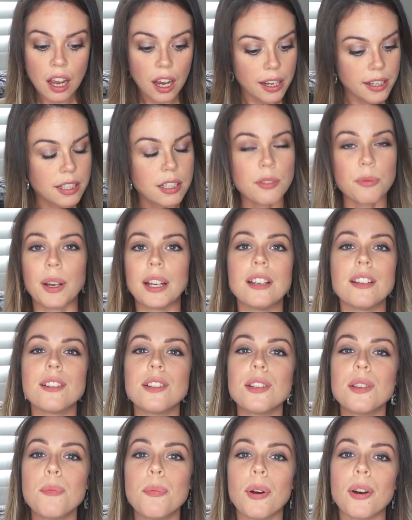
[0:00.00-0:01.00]
I surrender
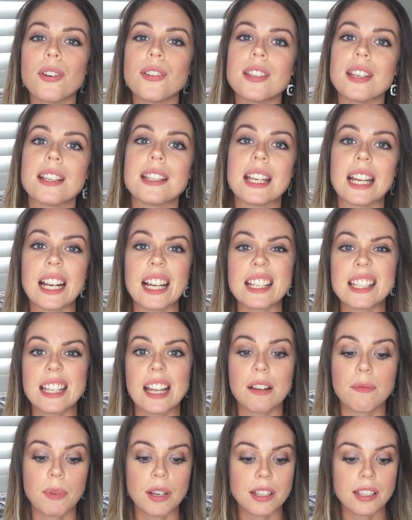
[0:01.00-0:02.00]
to the process and I
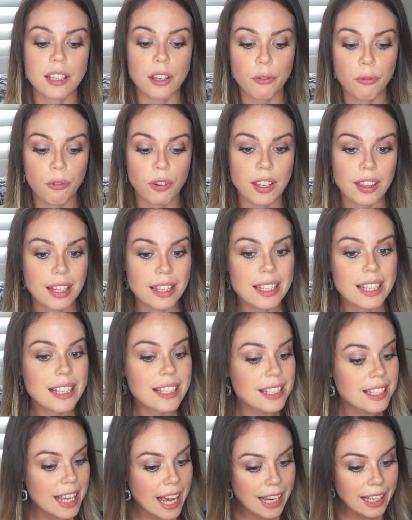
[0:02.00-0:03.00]
set myself free. That's
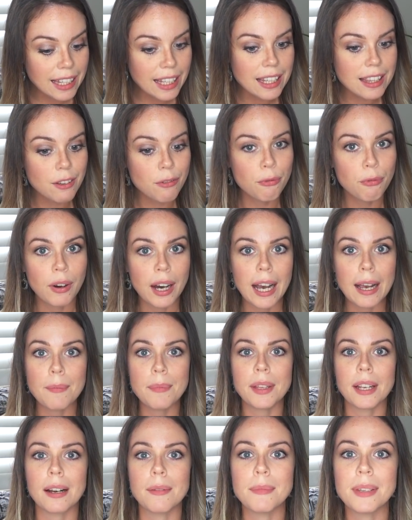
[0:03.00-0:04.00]
exactly the
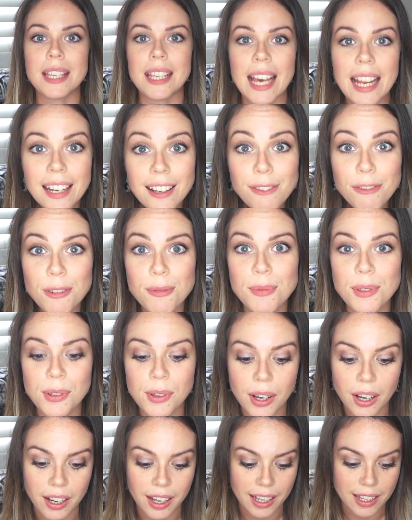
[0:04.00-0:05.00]
vibe that I'm getting from you
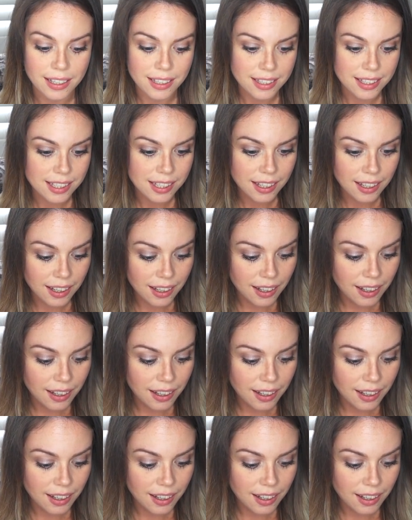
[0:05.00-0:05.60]
guys.